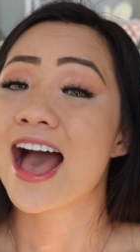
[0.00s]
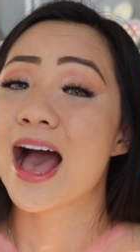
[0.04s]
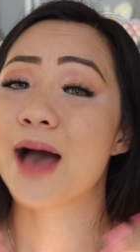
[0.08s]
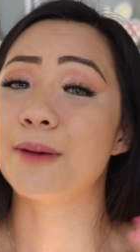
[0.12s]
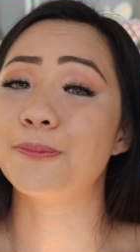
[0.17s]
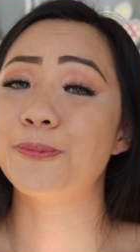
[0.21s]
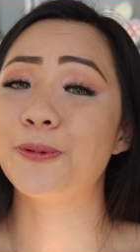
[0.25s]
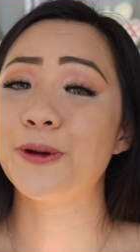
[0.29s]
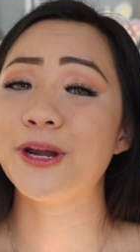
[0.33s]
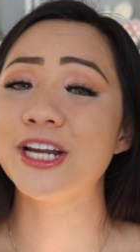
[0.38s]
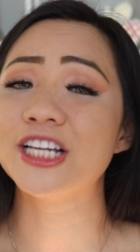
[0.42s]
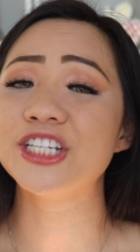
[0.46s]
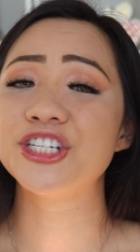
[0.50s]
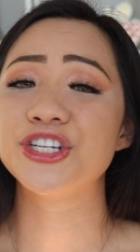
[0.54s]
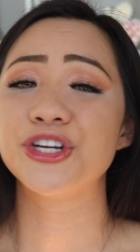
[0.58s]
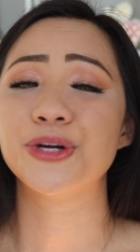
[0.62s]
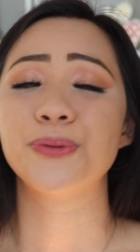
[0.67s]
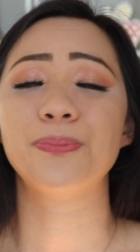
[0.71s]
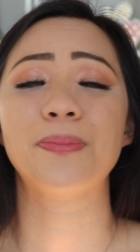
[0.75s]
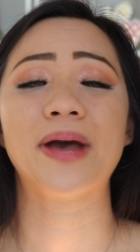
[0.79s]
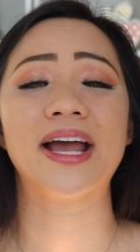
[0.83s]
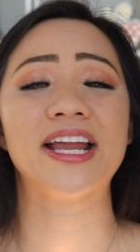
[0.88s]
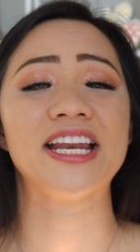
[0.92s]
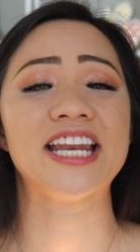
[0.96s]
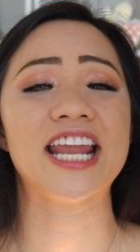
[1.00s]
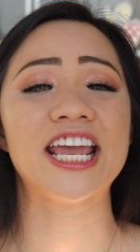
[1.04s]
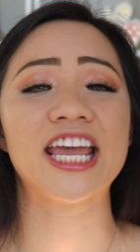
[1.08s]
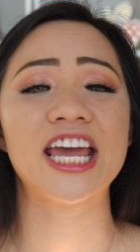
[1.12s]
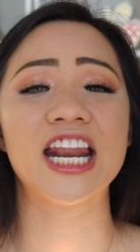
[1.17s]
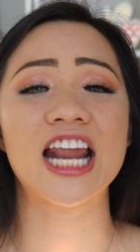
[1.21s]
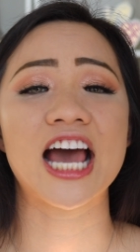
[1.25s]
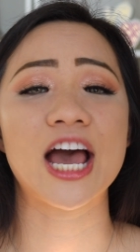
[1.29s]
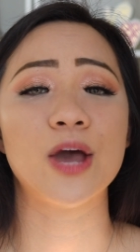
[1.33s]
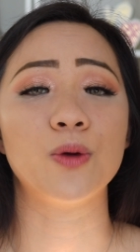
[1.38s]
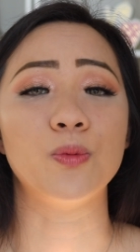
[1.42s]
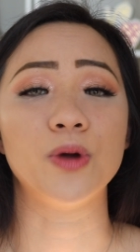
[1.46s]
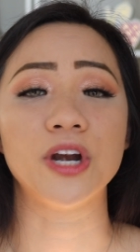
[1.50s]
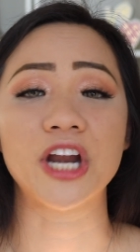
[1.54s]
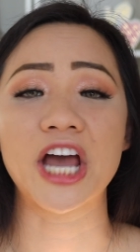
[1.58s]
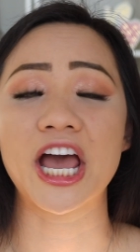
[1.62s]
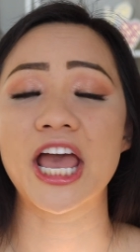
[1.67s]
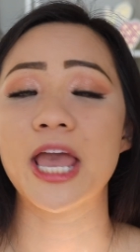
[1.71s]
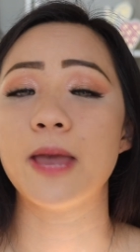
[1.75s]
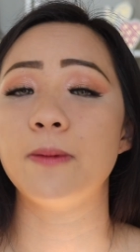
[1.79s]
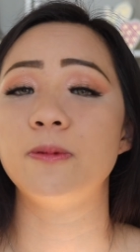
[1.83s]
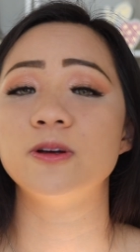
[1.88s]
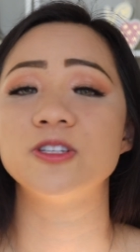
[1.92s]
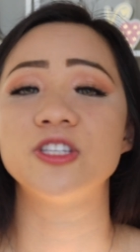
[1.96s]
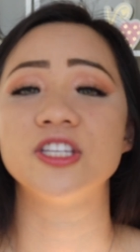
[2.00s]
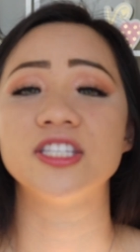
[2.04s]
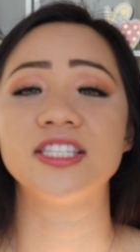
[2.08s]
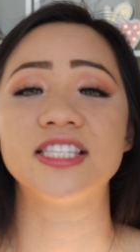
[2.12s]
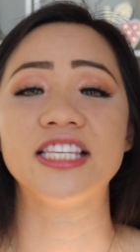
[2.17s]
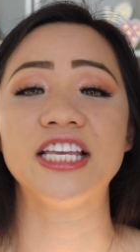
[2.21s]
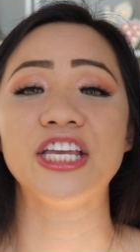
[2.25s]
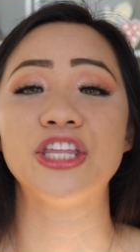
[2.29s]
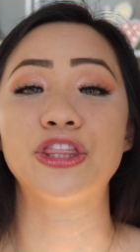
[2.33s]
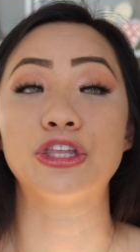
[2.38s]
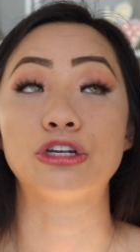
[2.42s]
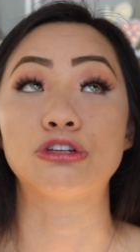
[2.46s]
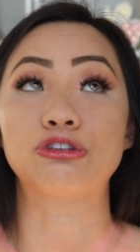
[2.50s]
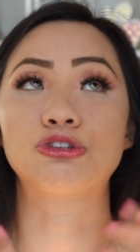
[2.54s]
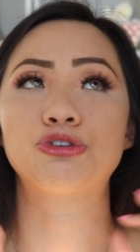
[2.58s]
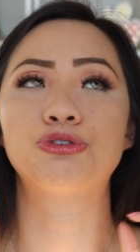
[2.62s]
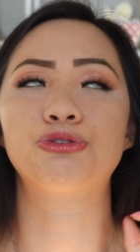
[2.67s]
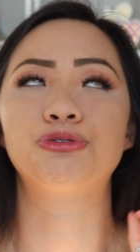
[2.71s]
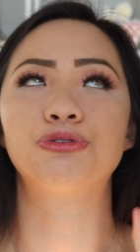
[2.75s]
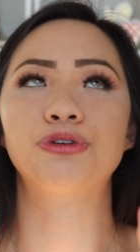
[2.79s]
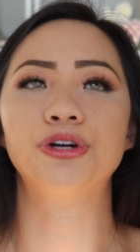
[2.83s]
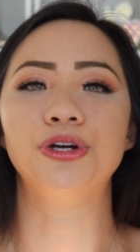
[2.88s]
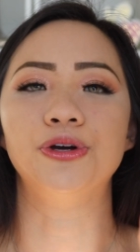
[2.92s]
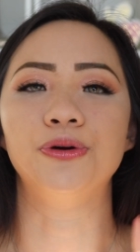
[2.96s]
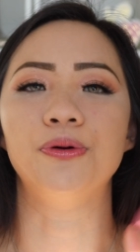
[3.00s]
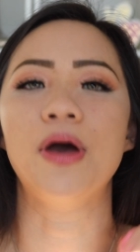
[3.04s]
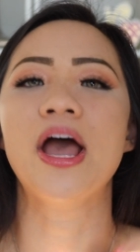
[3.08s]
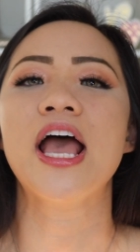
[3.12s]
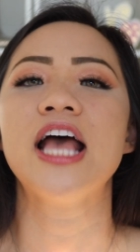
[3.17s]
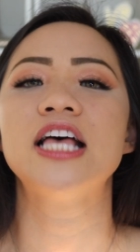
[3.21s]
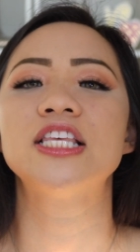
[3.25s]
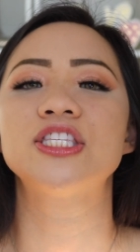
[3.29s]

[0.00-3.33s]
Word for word: I'm pretty sure my naked eye were not able to see the true.